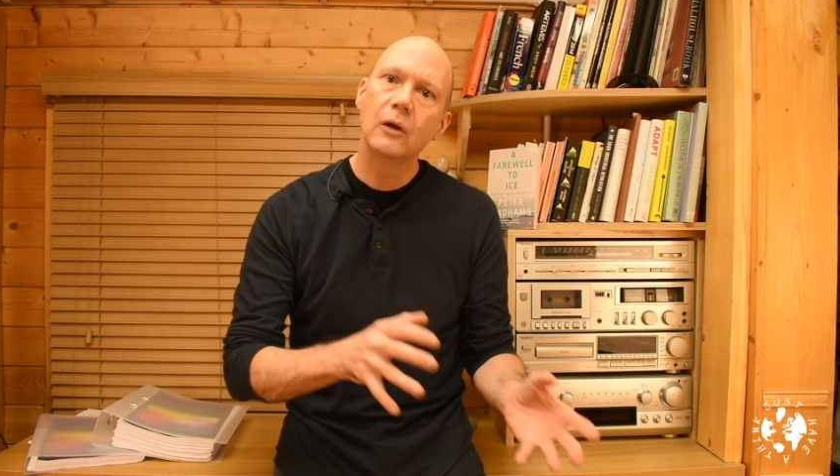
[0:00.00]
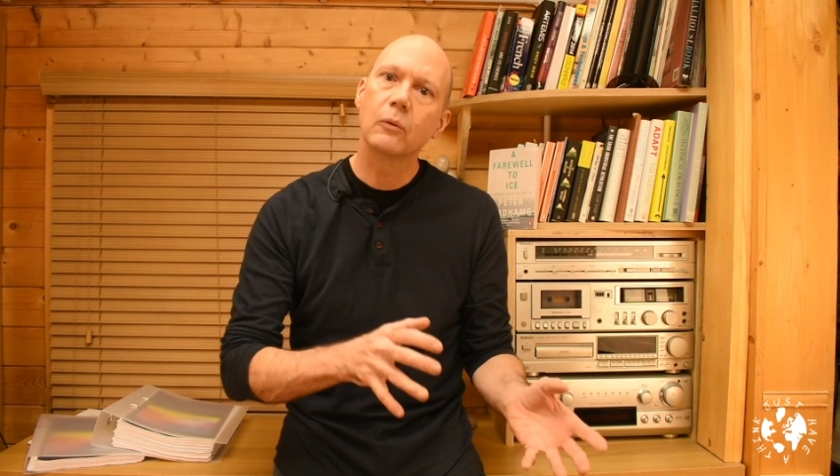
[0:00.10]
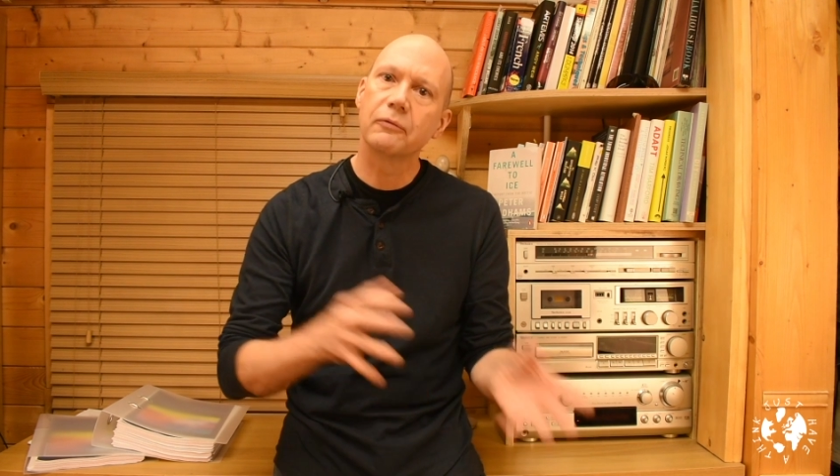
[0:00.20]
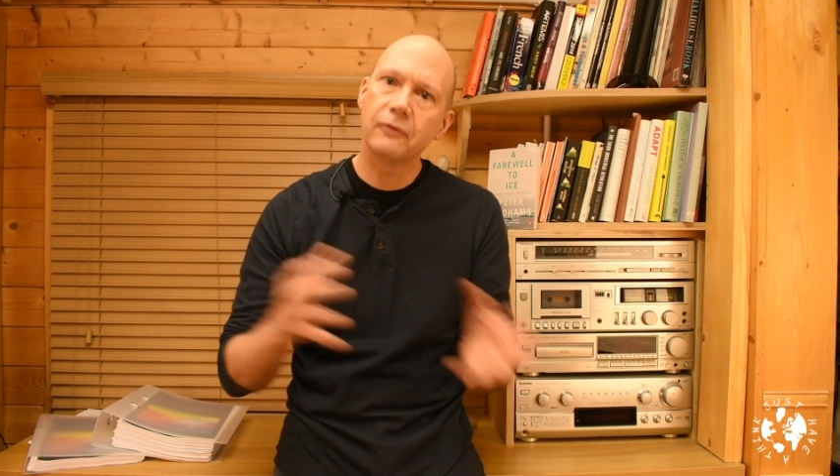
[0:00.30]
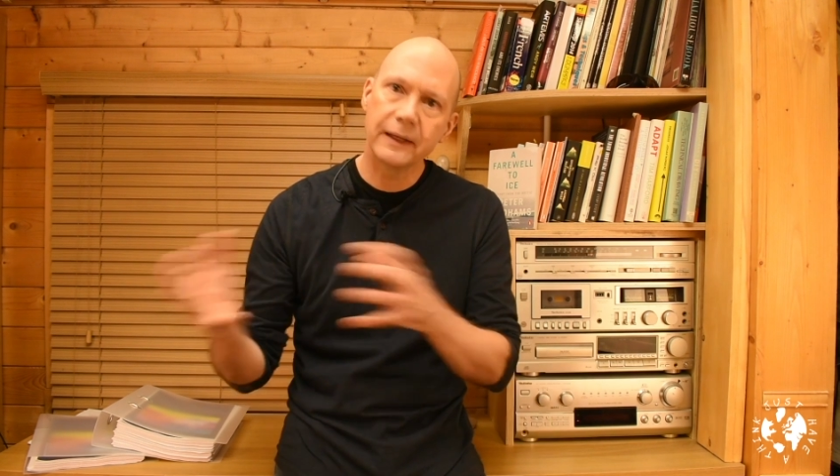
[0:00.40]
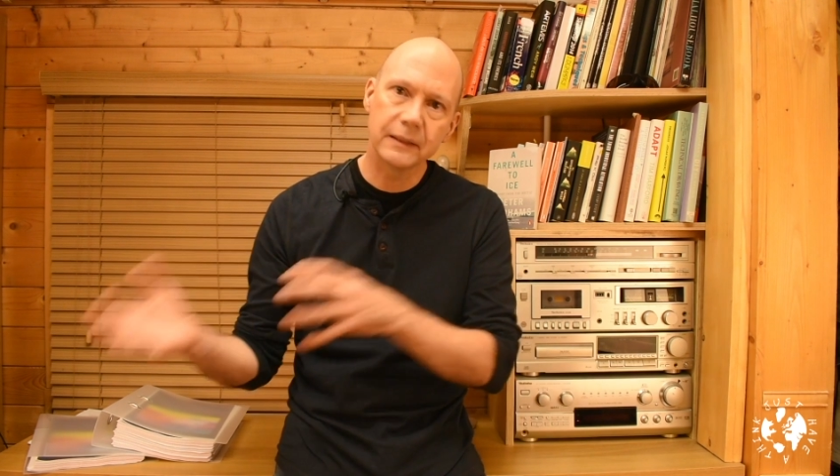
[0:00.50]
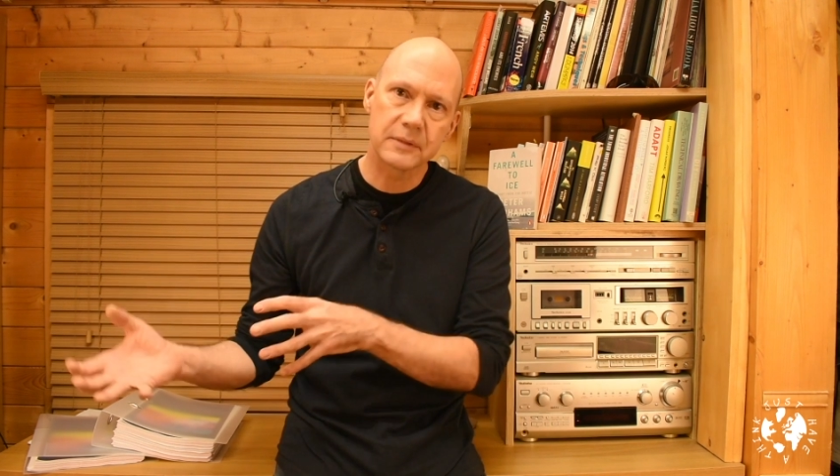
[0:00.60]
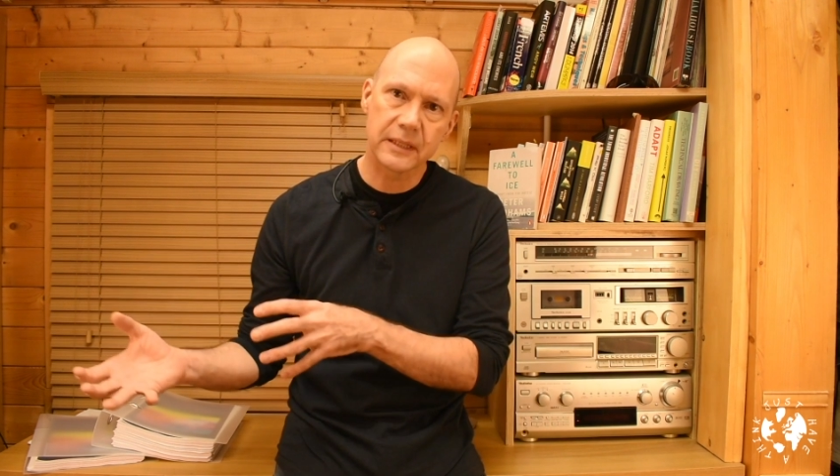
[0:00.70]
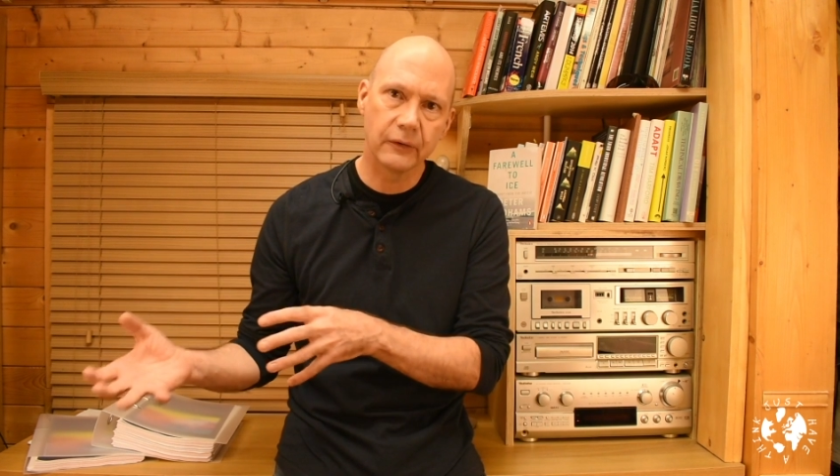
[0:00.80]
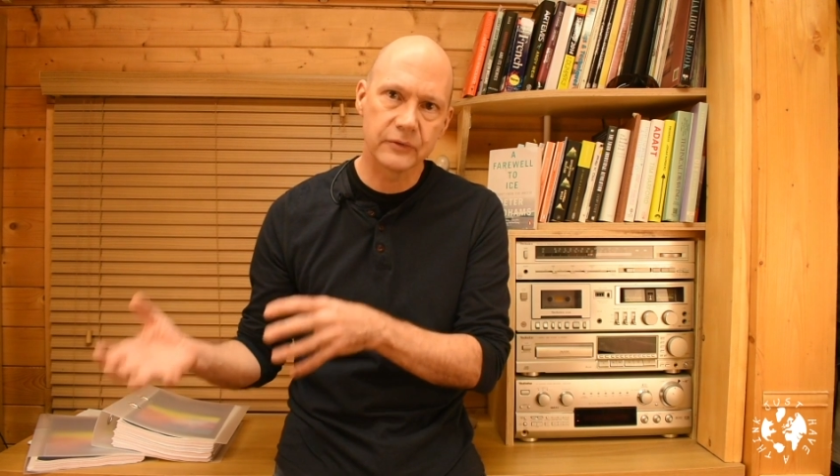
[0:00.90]
will find
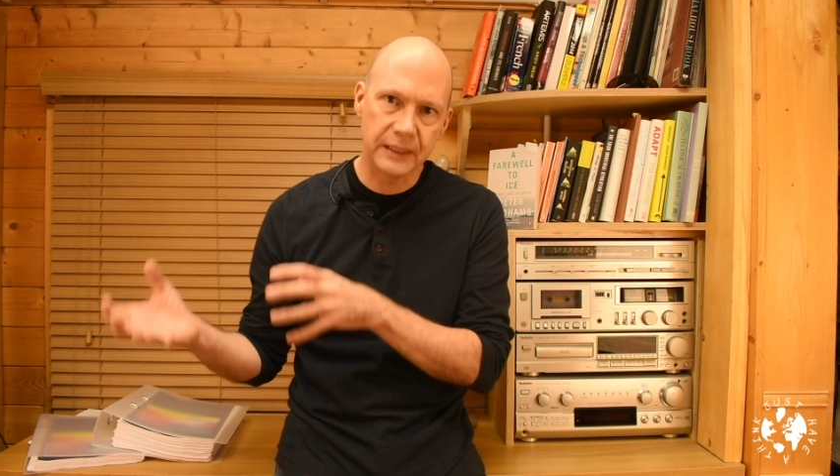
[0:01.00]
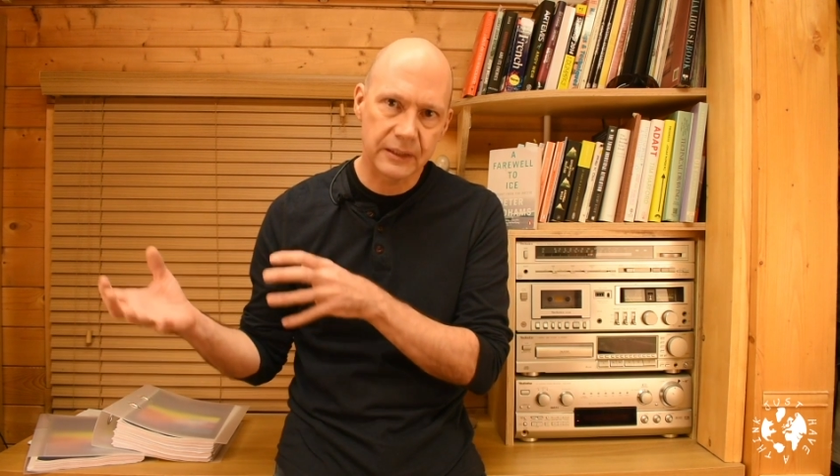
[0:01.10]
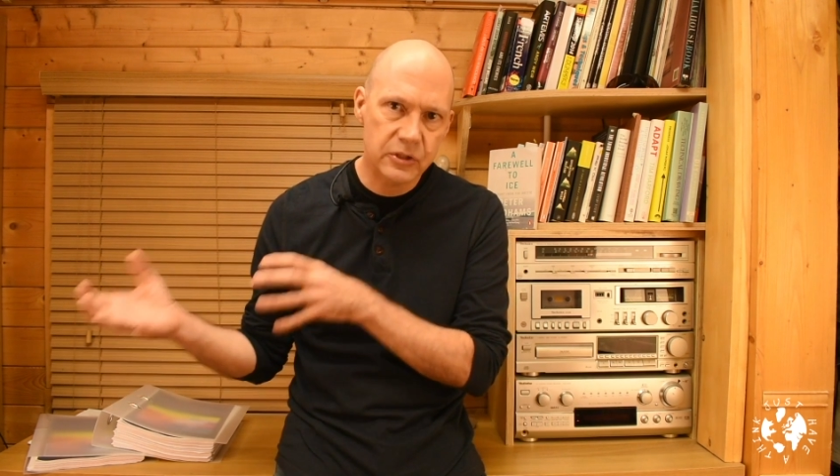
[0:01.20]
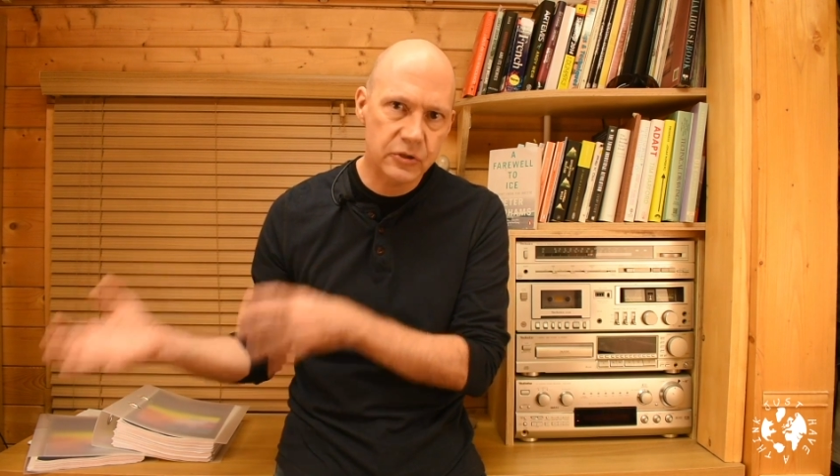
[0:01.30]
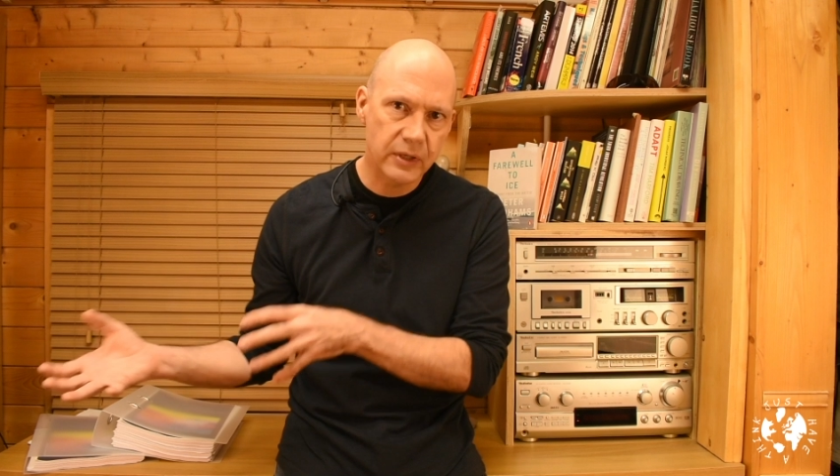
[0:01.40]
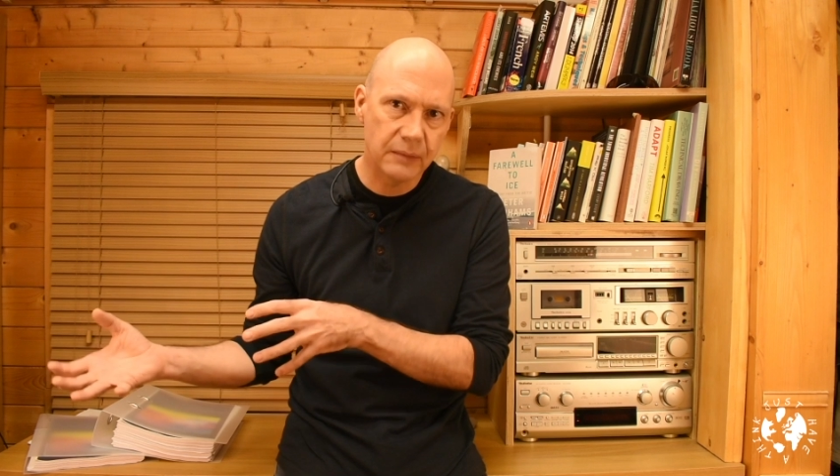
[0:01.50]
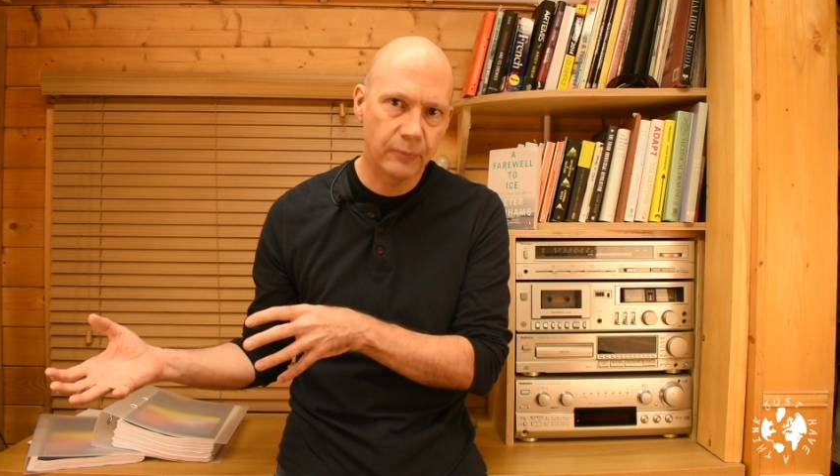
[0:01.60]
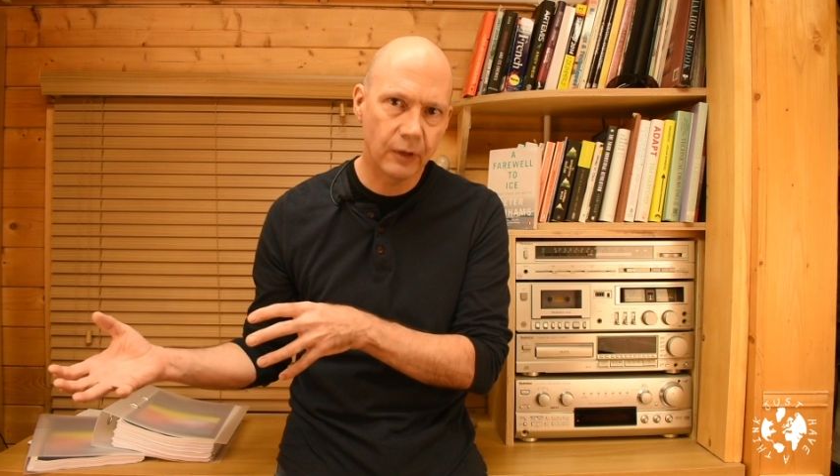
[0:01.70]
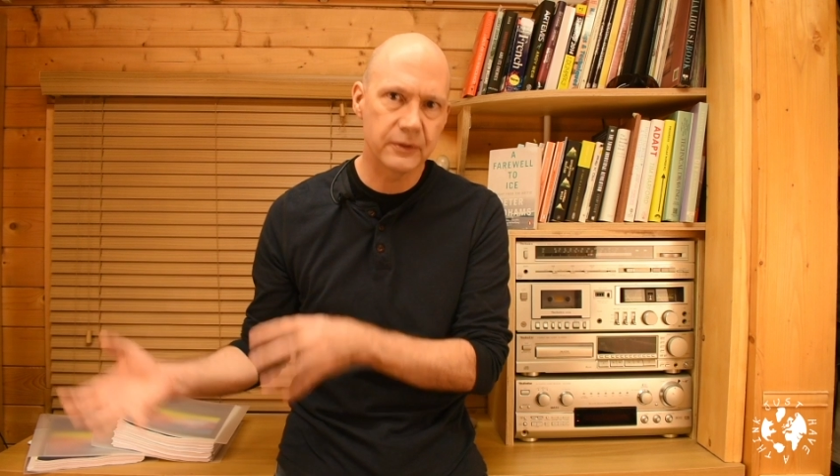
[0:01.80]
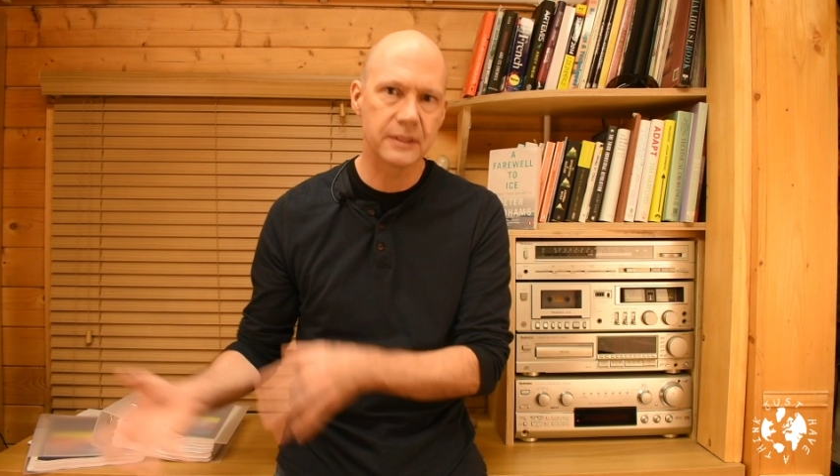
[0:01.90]
themselves in extreme
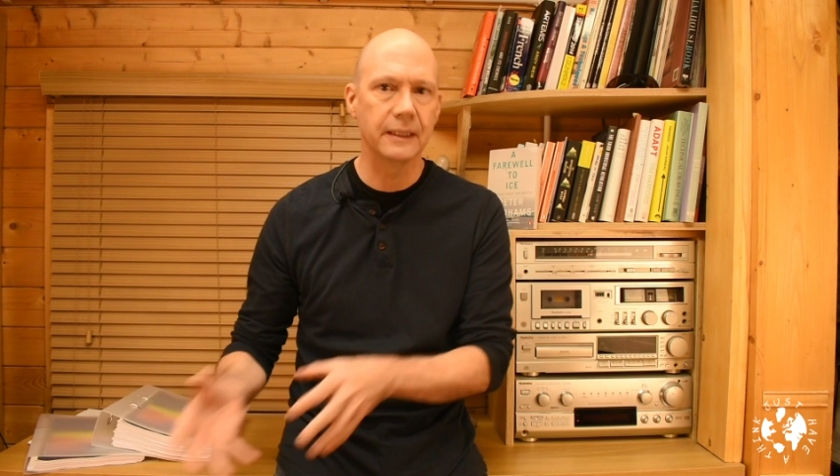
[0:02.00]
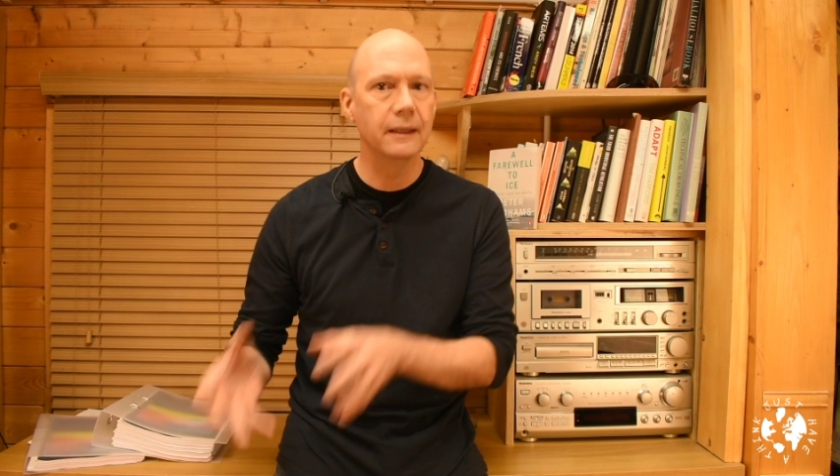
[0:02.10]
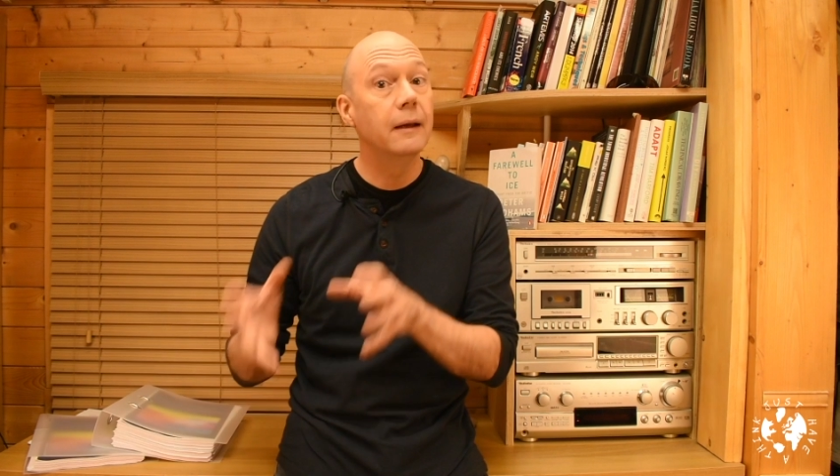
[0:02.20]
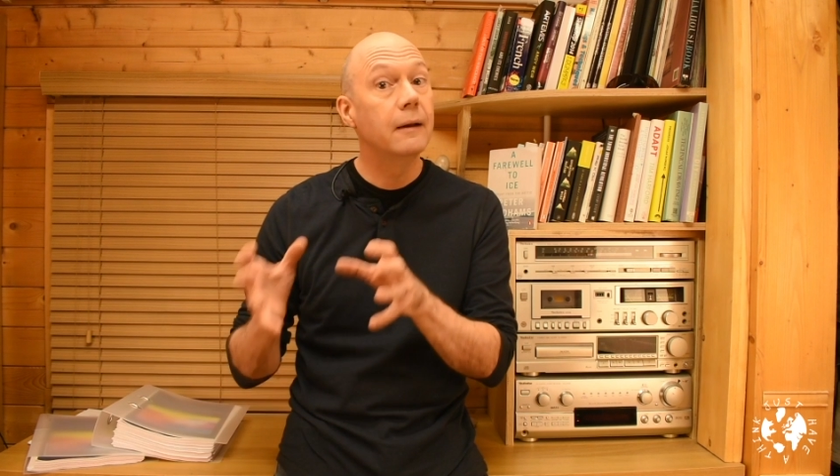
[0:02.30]
poverty,